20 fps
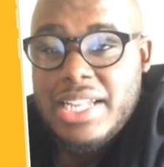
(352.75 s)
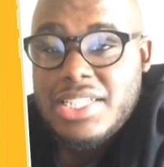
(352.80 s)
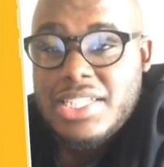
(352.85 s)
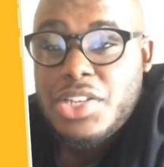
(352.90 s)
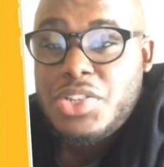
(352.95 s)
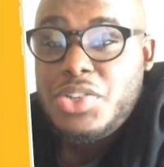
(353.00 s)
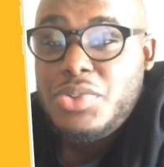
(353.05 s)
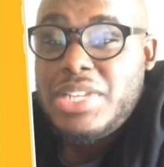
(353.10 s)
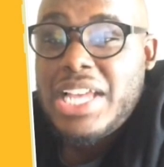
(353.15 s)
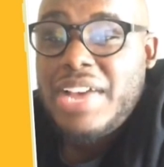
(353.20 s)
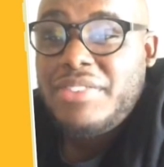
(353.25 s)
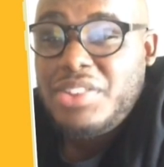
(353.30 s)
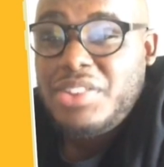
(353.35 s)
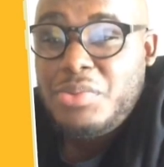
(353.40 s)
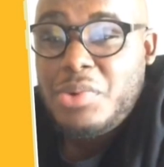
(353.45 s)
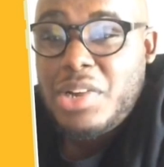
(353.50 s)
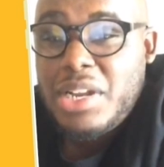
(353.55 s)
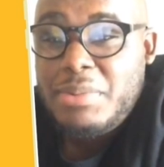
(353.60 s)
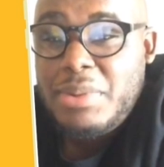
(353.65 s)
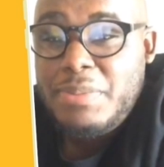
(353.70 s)
So you definitely
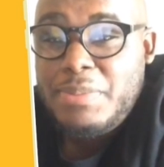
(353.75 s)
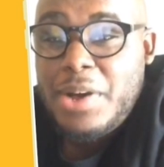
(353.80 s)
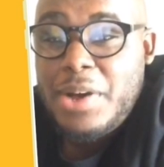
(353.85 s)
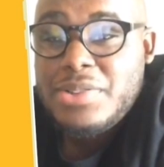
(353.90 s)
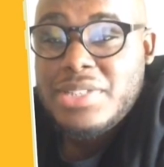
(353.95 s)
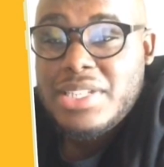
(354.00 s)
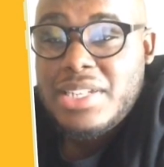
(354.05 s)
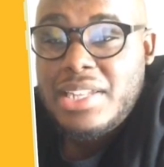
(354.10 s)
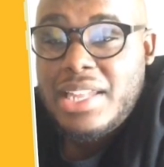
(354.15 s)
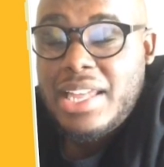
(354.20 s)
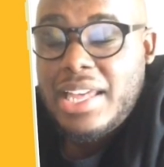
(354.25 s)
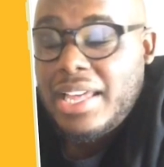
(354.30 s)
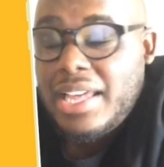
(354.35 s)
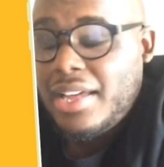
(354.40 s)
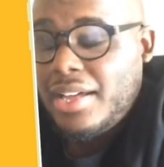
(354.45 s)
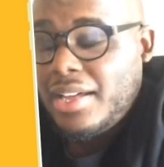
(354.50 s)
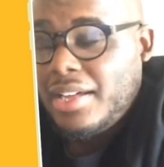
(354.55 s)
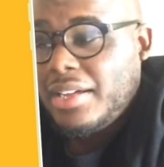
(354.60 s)
want to be posting that